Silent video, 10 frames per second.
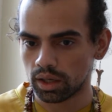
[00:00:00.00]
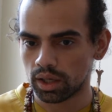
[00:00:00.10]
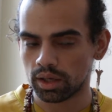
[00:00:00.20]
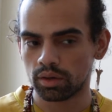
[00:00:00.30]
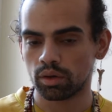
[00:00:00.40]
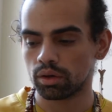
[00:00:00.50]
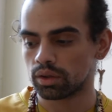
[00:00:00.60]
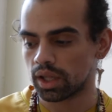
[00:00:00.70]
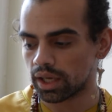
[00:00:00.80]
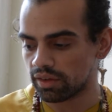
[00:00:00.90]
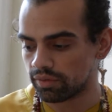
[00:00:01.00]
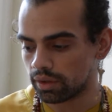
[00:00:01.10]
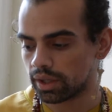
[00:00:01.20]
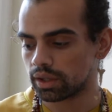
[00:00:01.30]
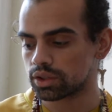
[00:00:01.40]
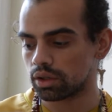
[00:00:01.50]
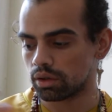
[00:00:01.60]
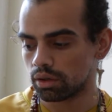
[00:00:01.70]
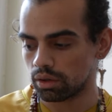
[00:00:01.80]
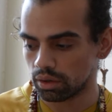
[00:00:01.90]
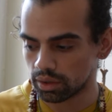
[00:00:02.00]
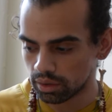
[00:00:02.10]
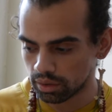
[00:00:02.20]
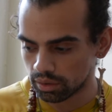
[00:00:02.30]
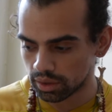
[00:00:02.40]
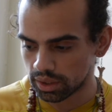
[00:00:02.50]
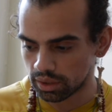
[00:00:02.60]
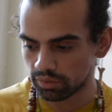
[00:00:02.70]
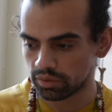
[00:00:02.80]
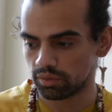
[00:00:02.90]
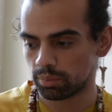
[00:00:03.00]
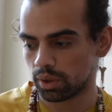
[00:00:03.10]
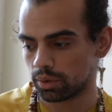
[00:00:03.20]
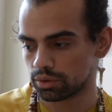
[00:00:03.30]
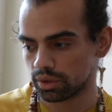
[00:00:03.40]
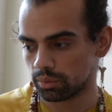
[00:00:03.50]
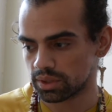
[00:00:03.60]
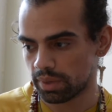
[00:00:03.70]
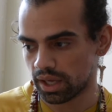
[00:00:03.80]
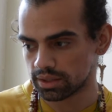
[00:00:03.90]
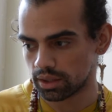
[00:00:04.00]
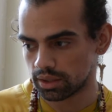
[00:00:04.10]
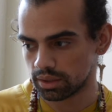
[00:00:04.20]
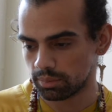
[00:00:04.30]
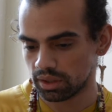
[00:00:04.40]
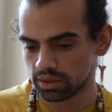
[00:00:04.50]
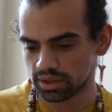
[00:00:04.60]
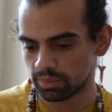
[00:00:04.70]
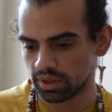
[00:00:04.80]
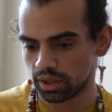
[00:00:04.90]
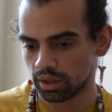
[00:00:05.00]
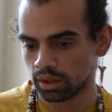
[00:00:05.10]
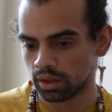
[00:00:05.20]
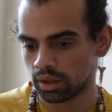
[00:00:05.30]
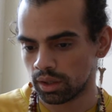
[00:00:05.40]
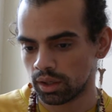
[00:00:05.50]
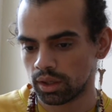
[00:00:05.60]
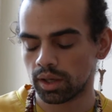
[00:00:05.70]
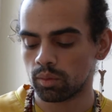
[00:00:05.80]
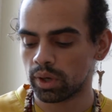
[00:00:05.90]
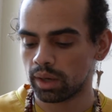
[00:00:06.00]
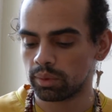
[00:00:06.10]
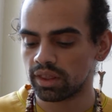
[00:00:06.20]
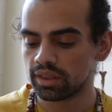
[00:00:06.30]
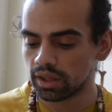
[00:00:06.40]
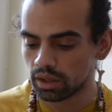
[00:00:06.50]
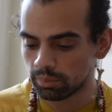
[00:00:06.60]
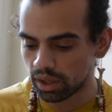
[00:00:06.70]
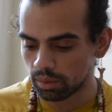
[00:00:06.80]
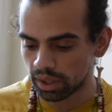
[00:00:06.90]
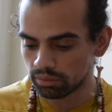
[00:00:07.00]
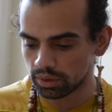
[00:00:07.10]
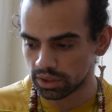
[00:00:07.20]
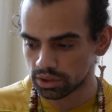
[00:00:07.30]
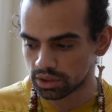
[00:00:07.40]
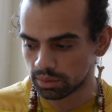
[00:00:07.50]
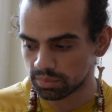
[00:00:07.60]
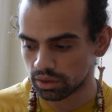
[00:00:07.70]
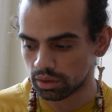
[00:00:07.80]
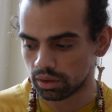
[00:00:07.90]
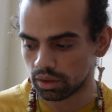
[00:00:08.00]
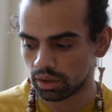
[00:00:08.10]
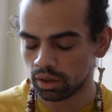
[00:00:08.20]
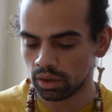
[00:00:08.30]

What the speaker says: I don't know, I felt like her gift of poetry was passed on to me or something. Like when I would think about my relationship to her